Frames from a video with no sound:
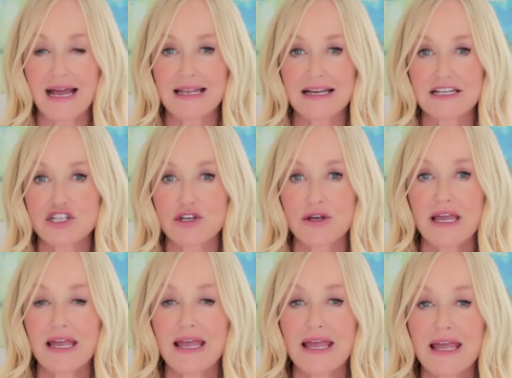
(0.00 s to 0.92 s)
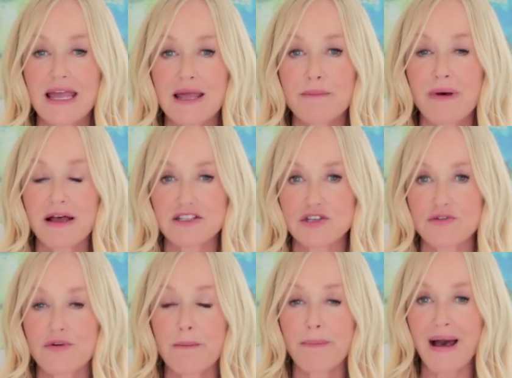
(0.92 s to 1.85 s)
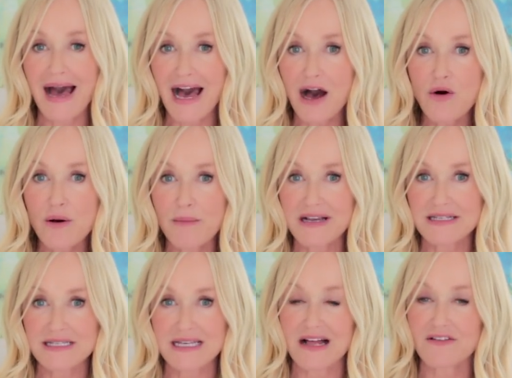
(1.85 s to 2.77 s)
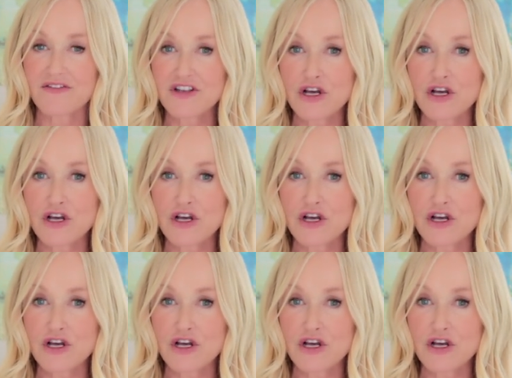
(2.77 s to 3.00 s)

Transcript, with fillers: I like to uh, sort of empower myself,